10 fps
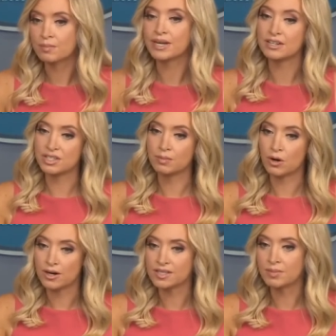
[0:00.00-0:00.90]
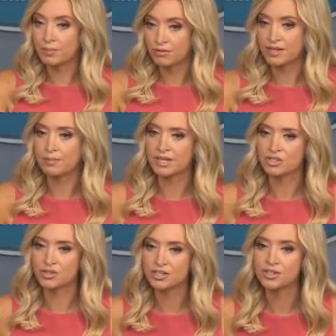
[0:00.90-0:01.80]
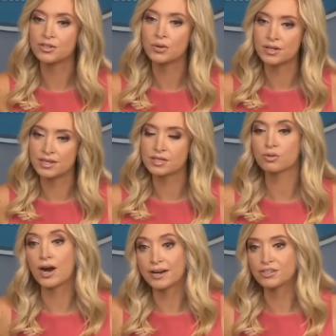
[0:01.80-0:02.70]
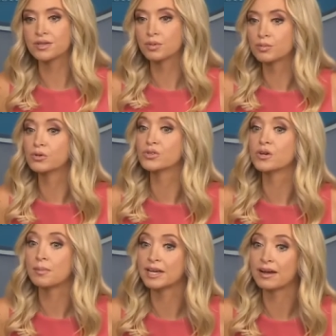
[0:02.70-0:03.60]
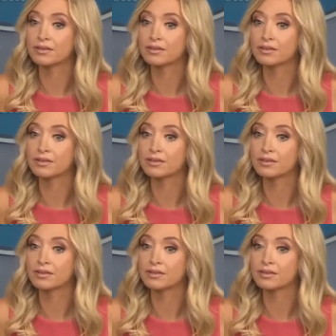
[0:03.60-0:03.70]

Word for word: but AG Barr, as a member of the administration, noted this prior to the proposal coming out.